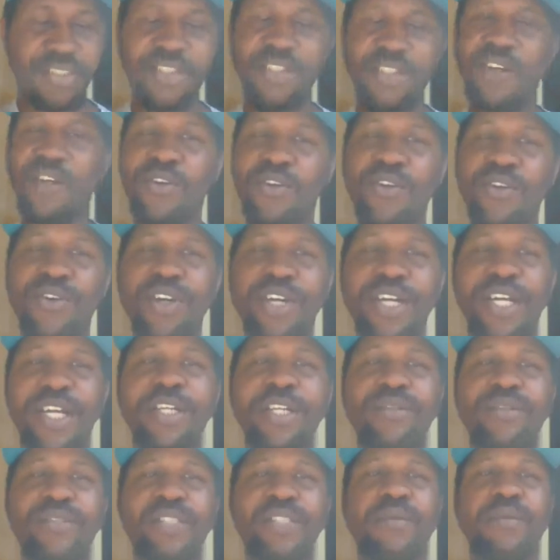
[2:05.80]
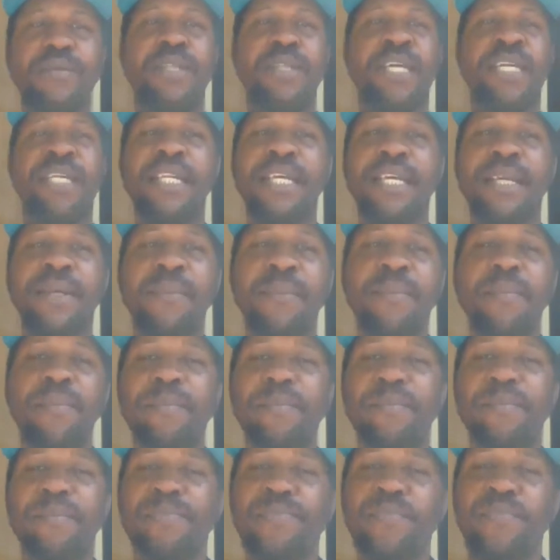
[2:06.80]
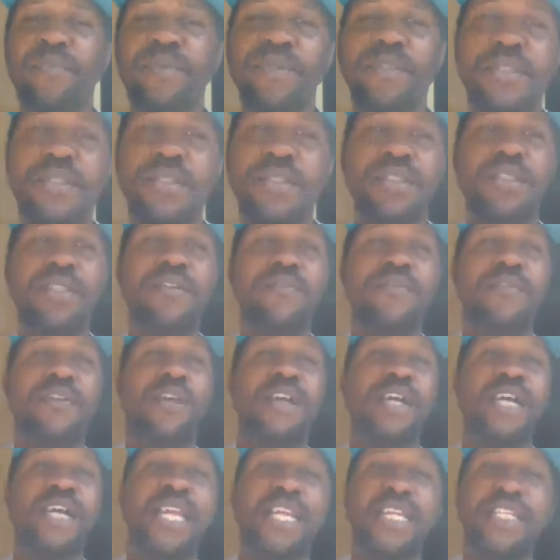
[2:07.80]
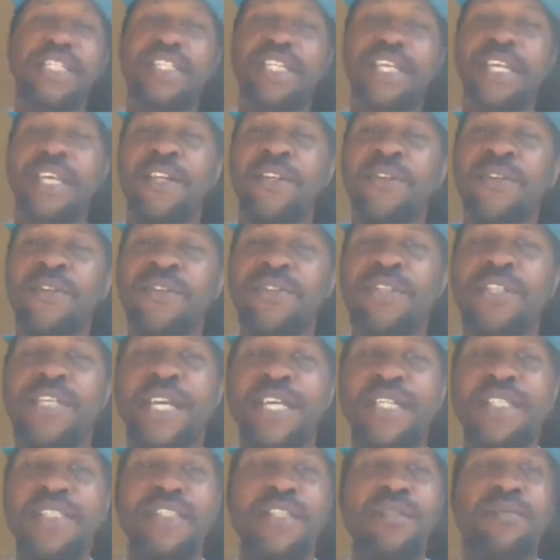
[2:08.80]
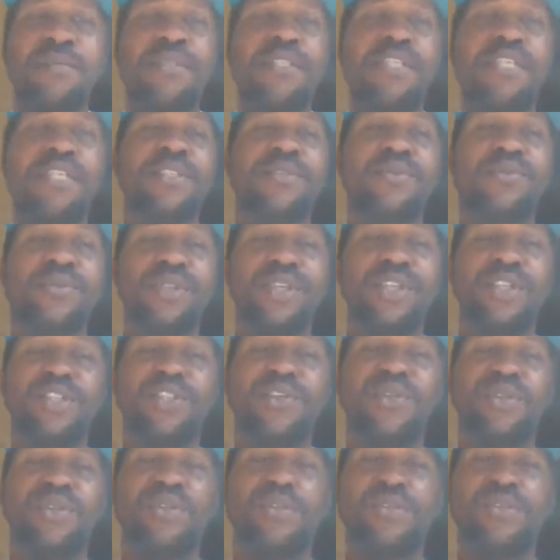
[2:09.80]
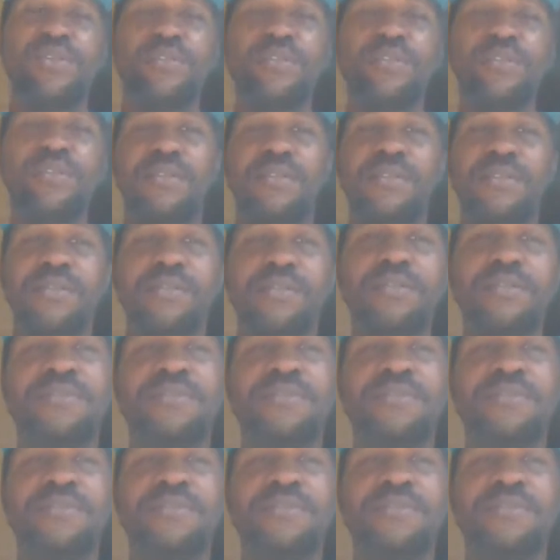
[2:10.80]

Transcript: Uh, you know, go ahead and do something like that. I got a channel. You got something that you want to do?